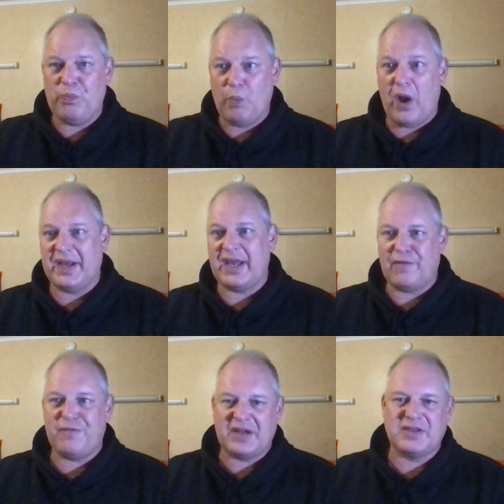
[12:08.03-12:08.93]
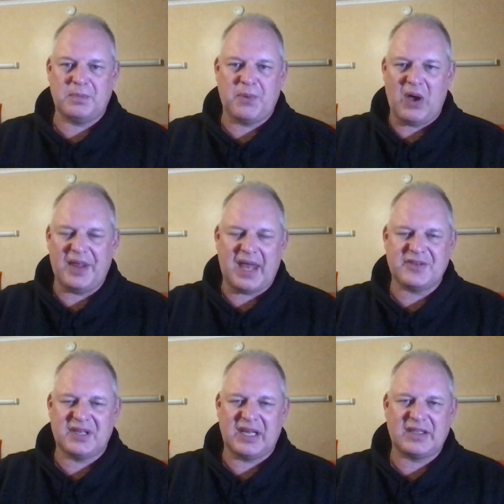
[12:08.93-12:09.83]
won't get affected by that
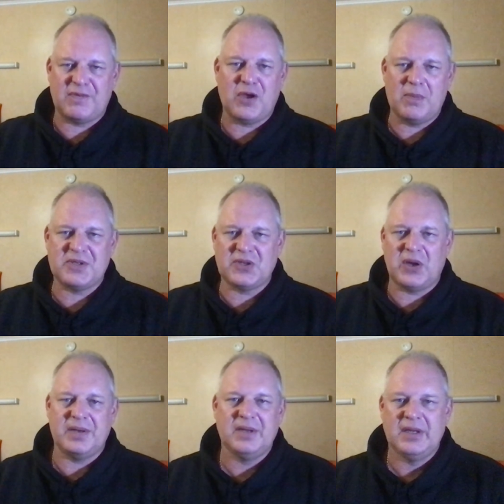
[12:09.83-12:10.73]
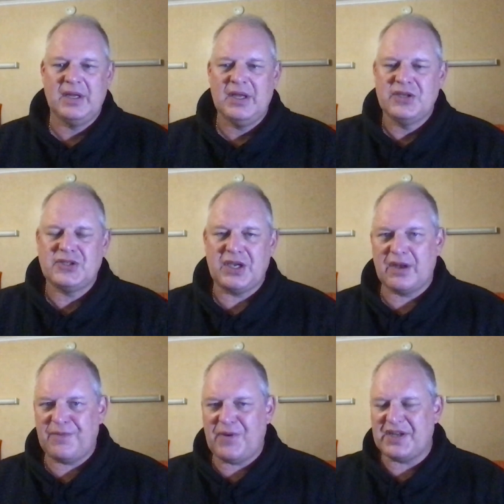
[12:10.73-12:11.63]
selective herbicide. So you've
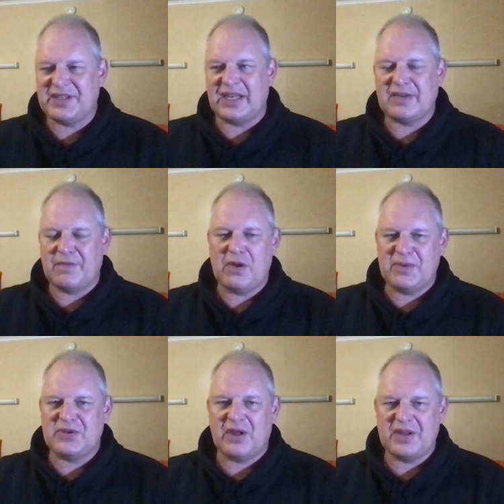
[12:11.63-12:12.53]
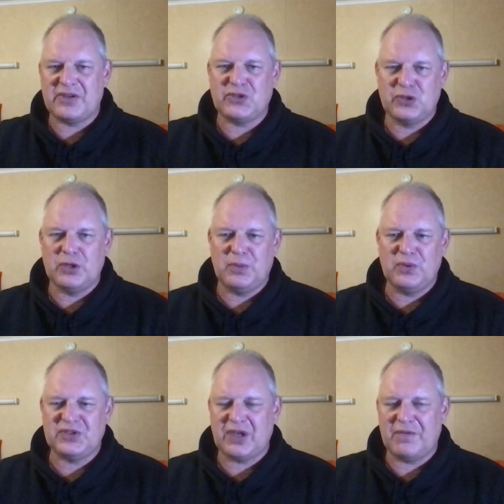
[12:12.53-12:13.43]
got to find a selective herbicide that's
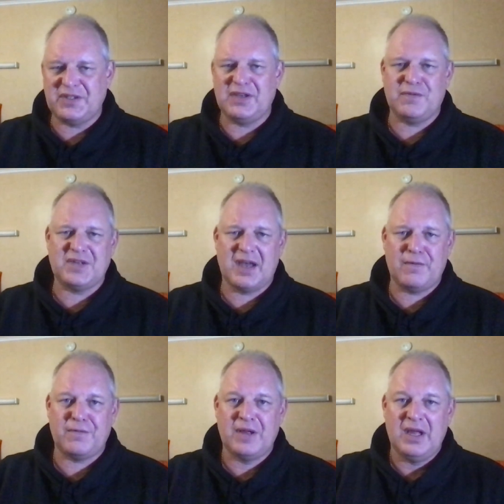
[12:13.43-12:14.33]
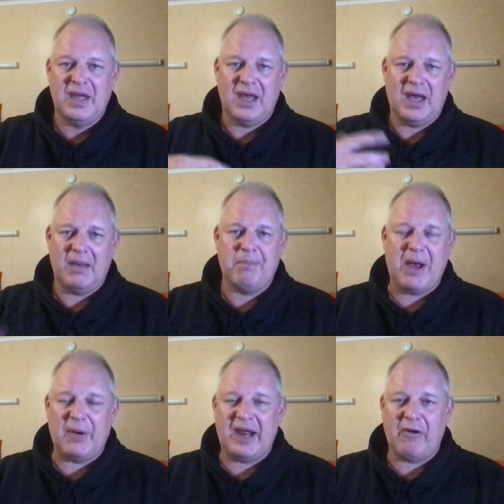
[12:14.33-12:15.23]
suitable. So for Tiff-Tuff,
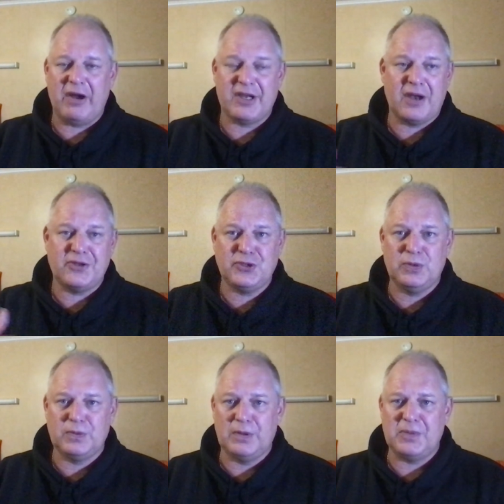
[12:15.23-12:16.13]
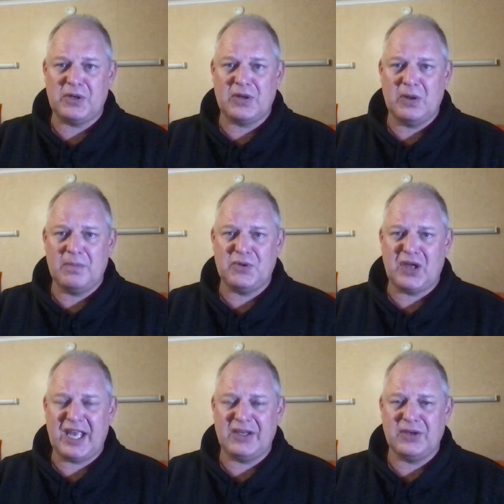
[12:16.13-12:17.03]
Bow and Arrow, go to
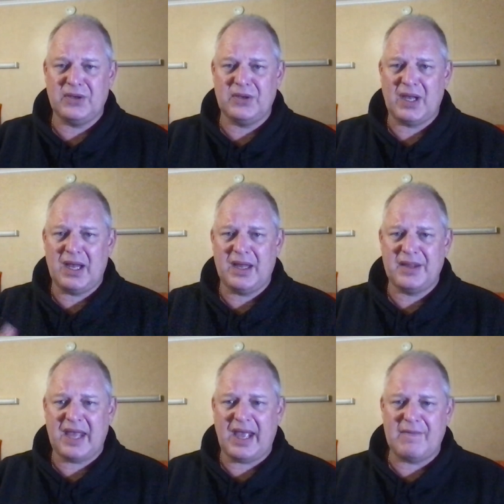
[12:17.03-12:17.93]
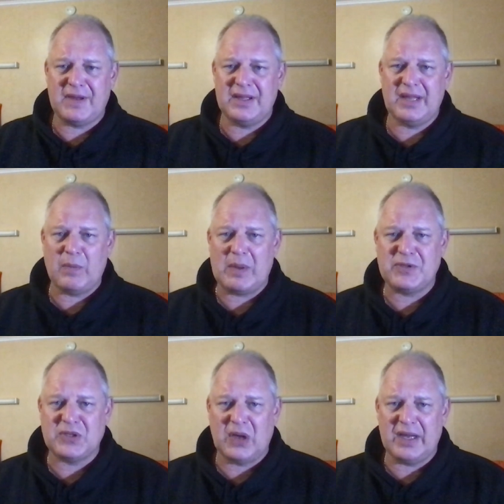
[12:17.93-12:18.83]
toolroom.com.au. They have it in their
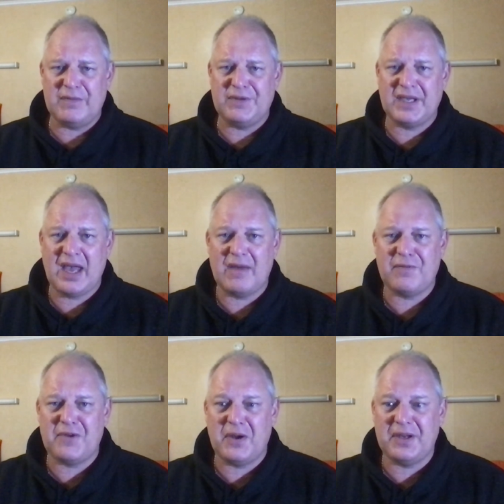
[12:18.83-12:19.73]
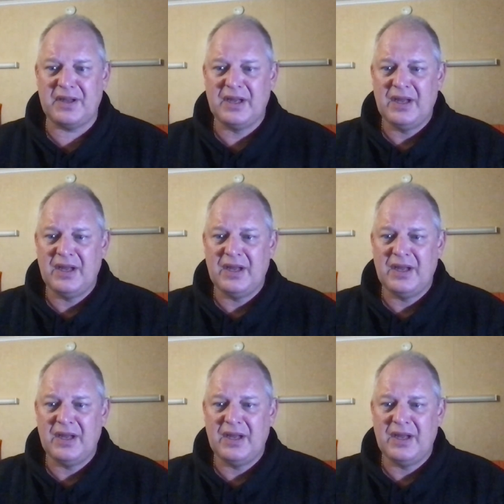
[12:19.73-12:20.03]
website if you can't find it